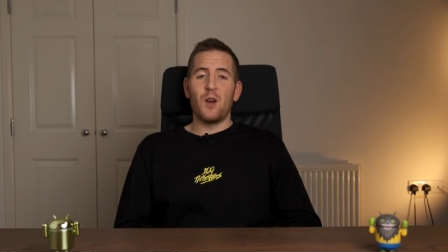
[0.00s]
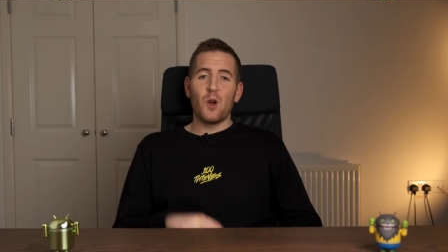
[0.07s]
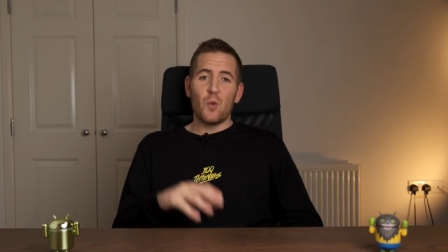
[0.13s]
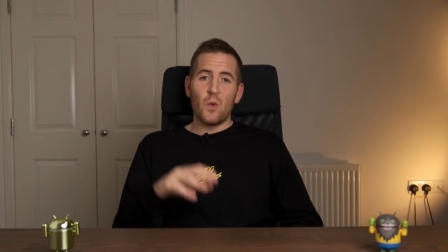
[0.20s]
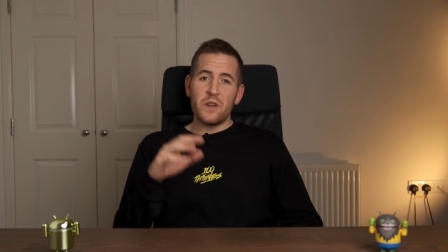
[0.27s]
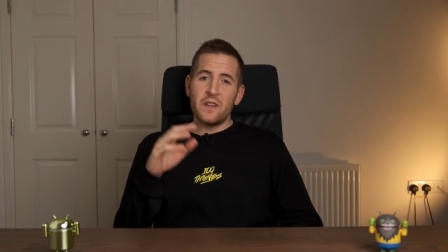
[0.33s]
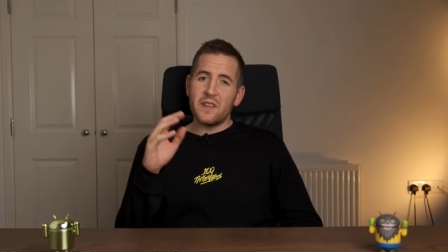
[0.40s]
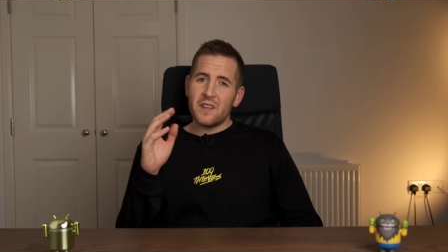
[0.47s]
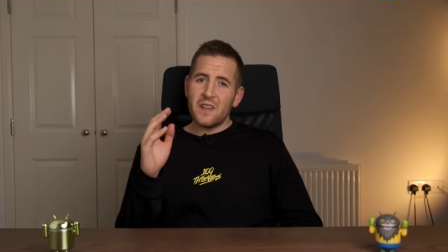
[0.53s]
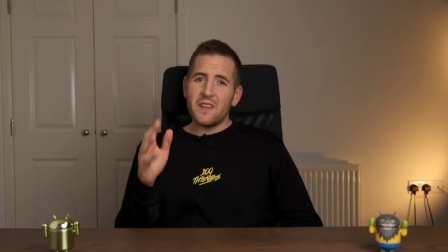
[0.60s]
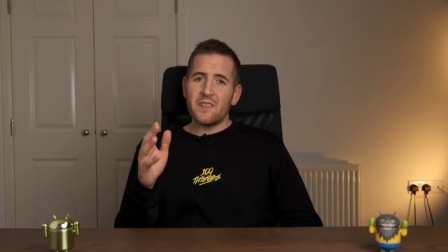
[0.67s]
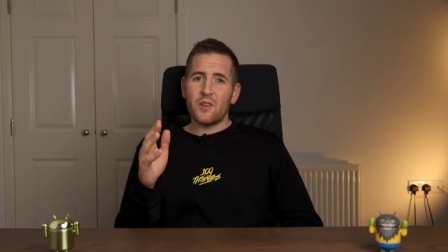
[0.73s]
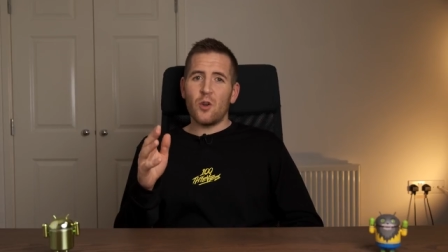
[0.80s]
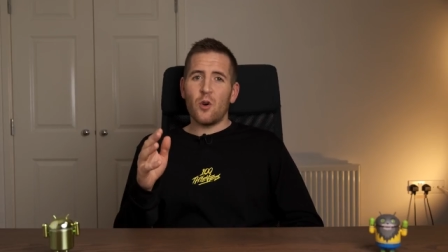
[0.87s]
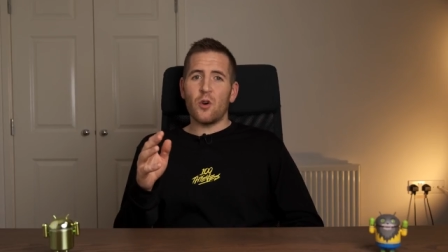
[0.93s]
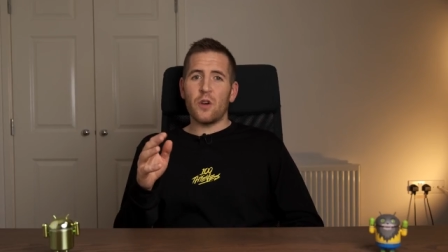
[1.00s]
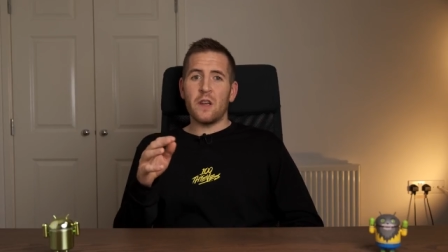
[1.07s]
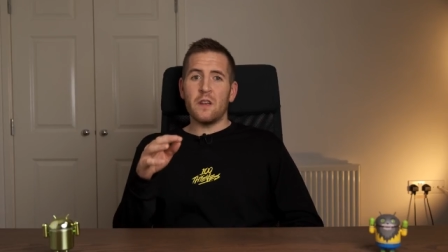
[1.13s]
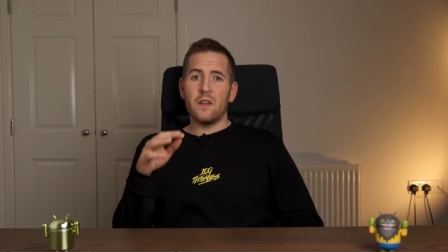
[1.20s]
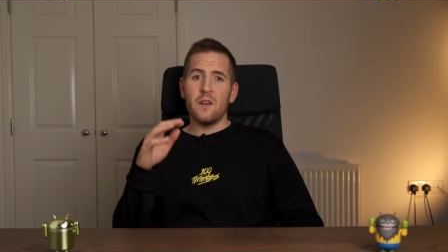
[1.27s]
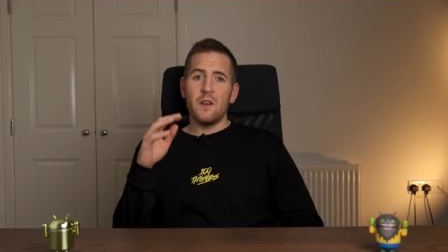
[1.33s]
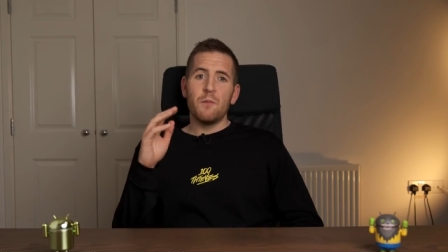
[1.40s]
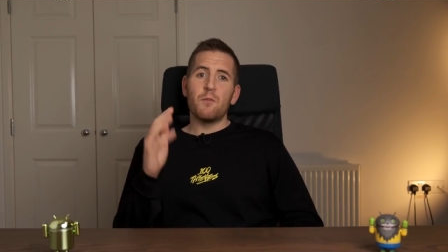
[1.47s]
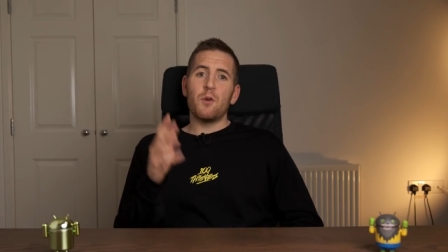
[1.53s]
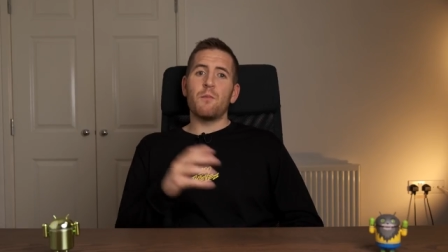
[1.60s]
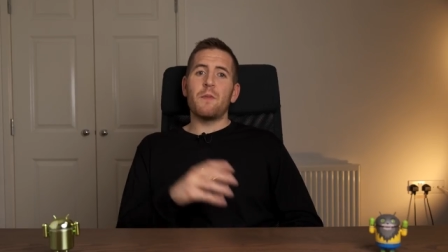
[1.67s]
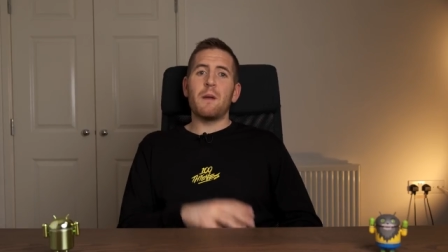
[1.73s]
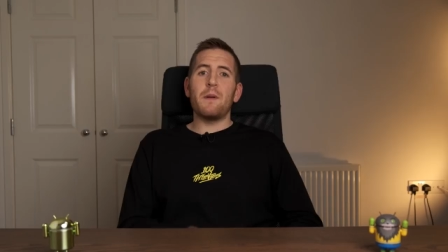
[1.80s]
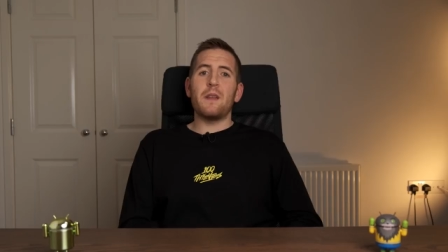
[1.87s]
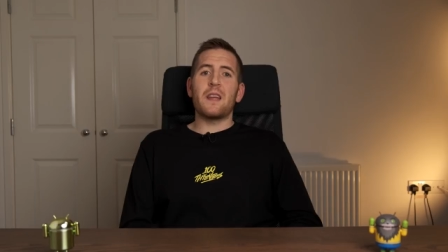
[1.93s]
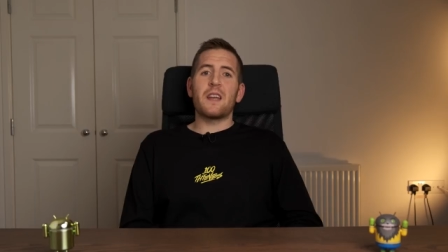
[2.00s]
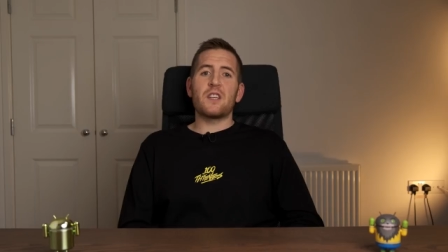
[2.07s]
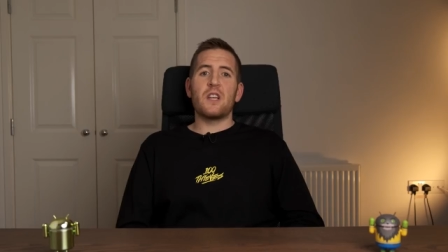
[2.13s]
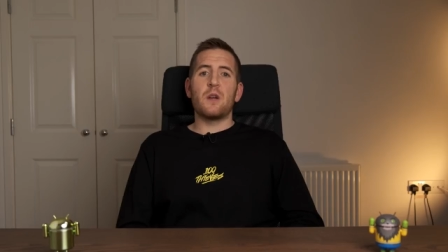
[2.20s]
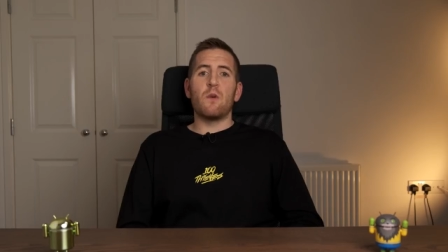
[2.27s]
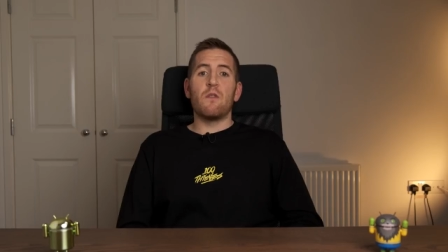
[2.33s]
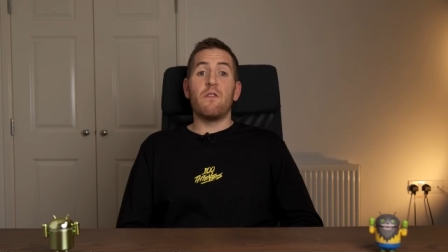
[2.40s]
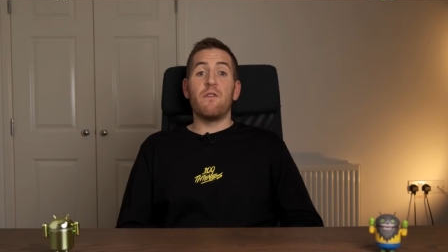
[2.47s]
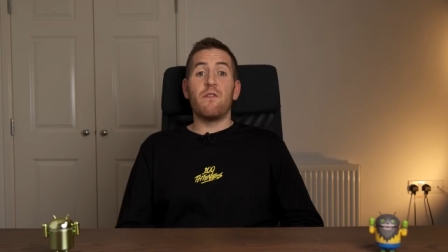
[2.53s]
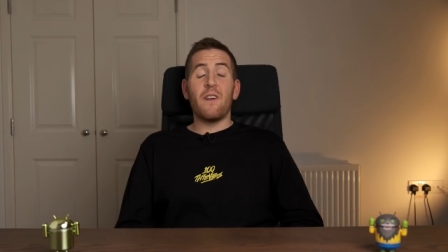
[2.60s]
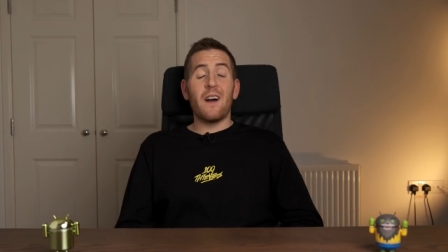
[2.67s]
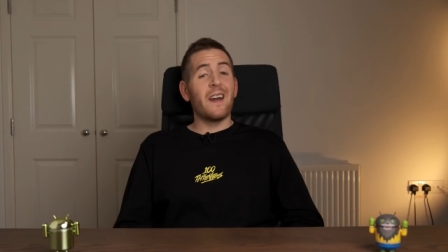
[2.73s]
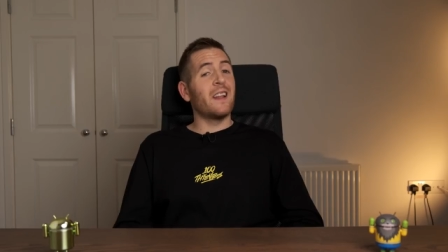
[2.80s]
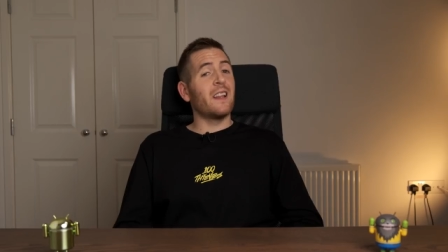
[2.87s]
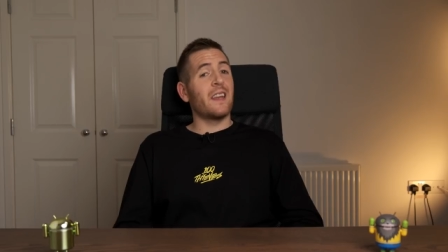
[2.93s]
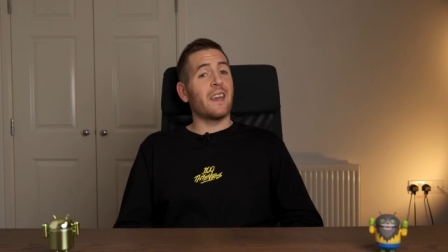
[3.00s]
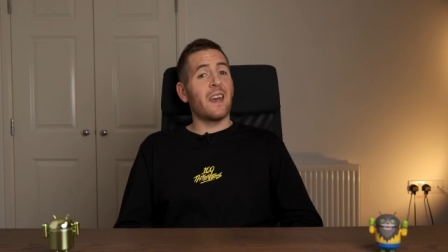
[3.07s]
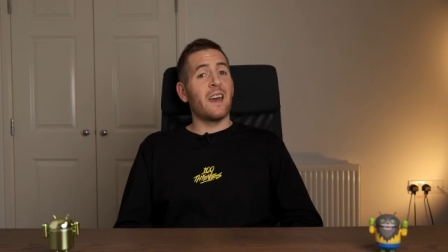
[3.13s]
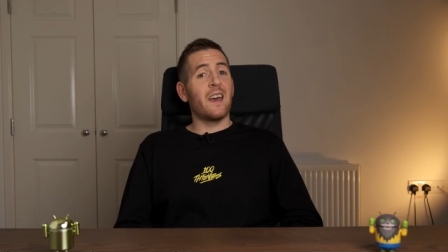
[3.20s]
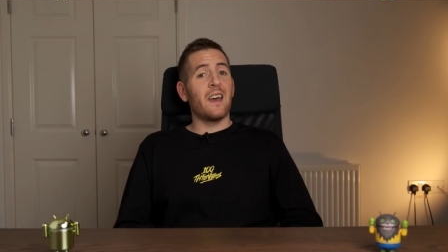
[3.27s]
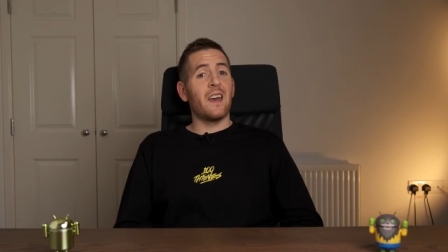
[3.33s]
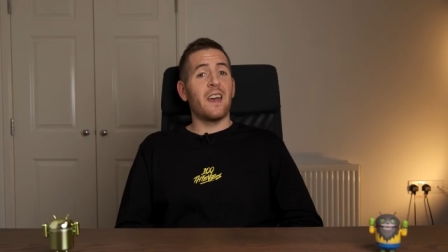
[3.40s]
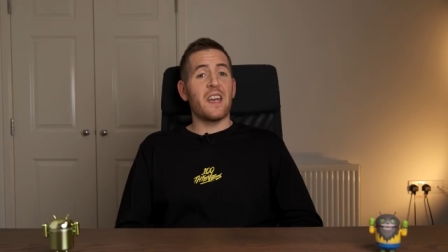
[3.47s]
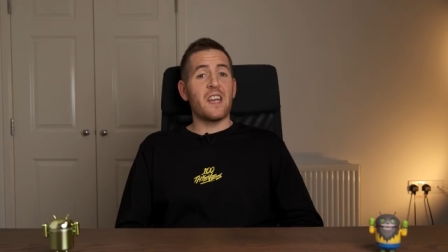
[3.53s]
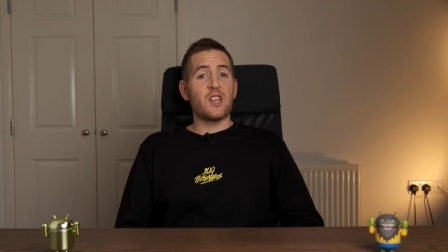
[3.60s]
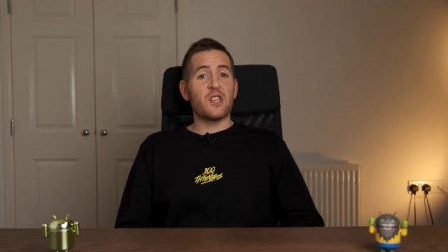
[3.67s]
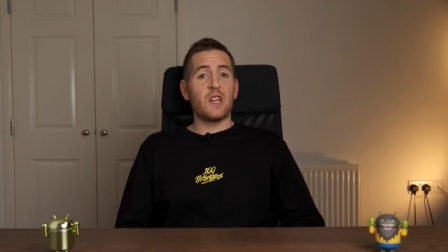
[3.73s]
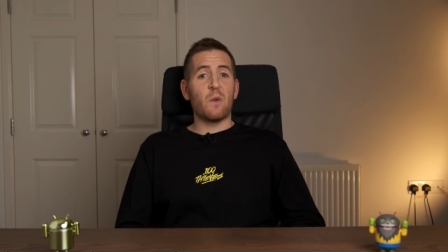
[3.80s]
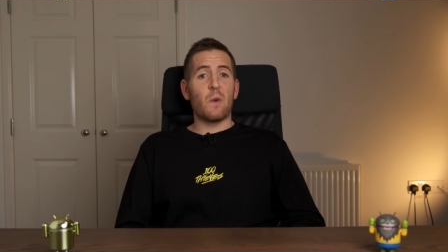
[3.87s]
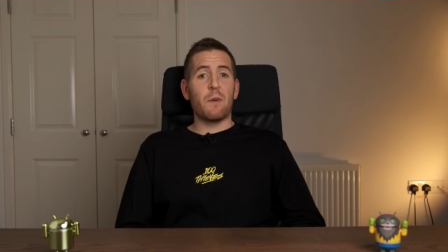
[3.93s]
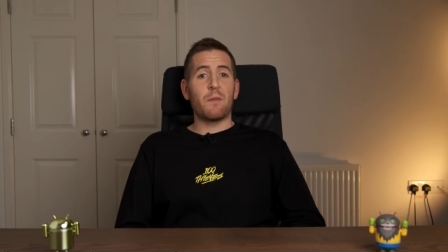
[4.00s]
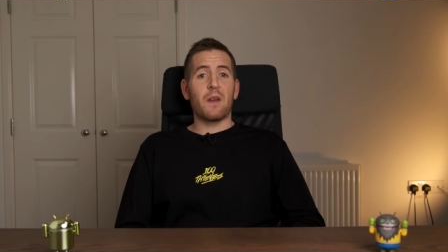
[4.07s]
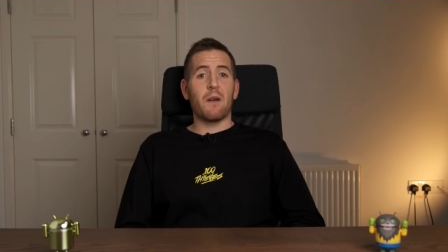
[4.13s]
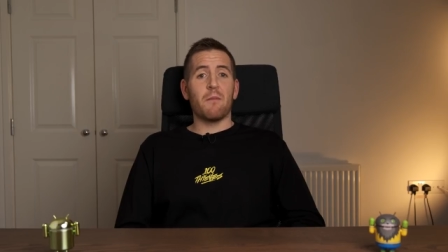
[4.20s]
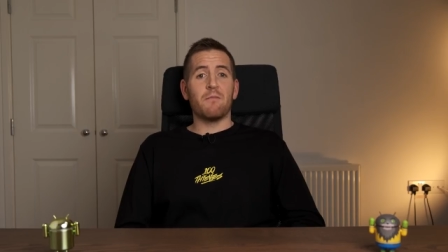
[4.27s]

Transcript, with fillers: which is annoying, but maybe next year we'll finally get a HD webcam.